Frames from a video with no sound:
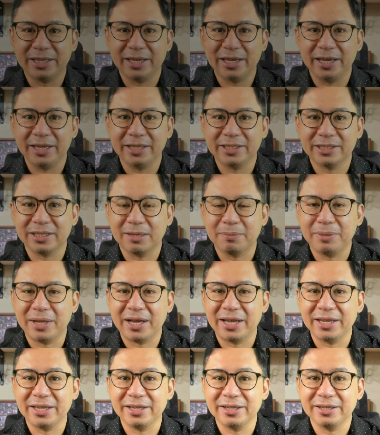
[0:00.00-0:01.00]
a case
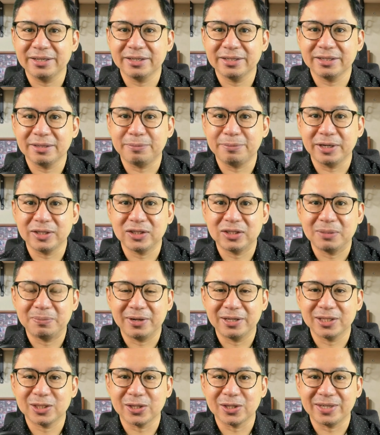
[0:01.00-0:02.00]
applying the
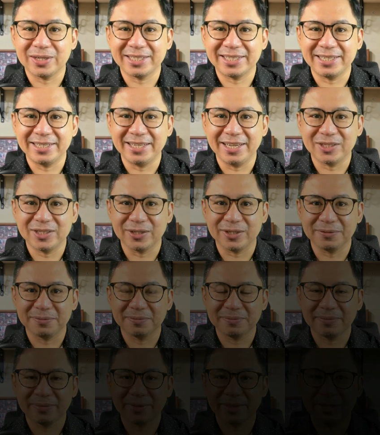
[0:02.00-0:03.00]
principles on
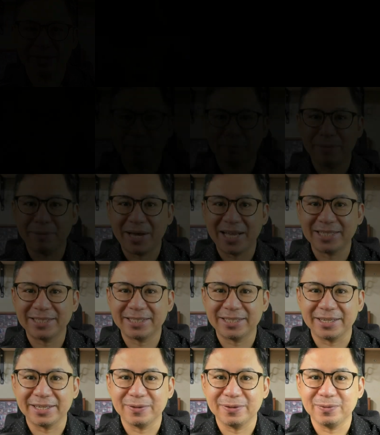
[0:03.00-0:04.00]
resignation.
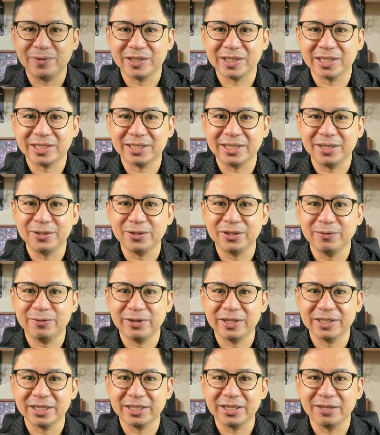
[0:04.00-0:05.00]
Bance versus the
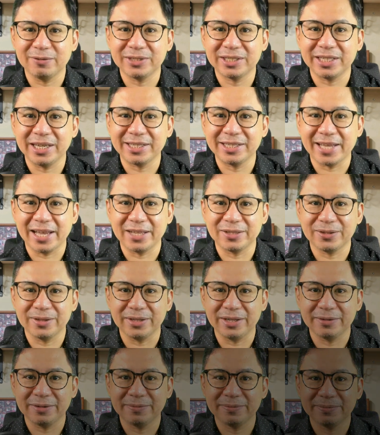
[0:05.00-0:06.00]
University of St.
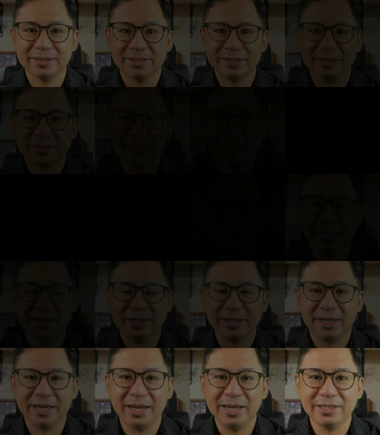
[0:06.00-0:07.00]
Anthony.
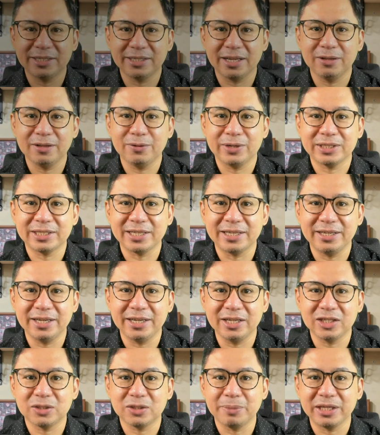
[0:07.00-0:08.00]
Hazel was
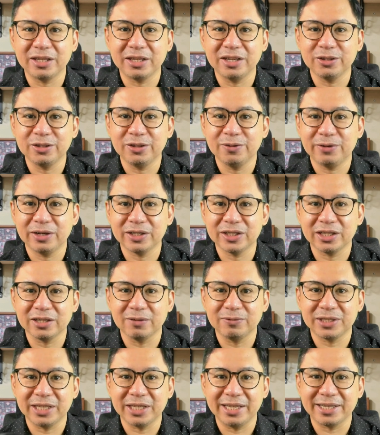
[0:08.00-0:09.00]
engaged by the
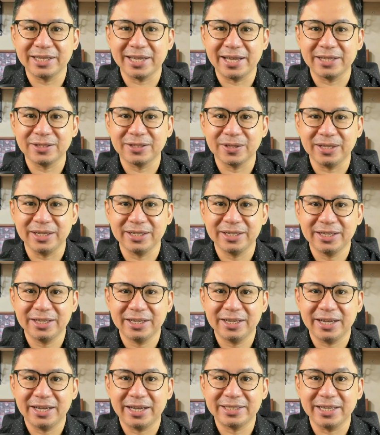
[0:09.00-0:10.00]
University of St. Anthony
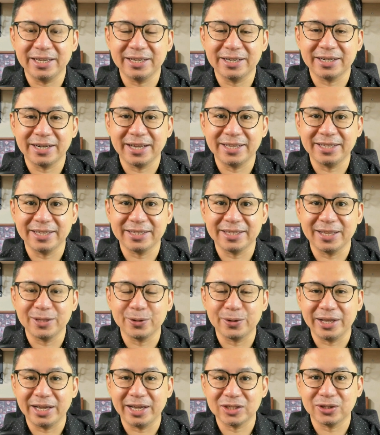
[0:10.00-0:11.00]
as a credit
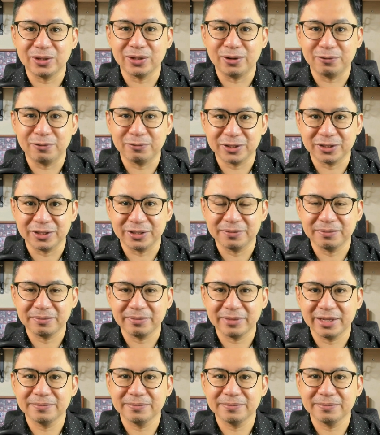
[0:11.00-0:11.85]
and collection officer.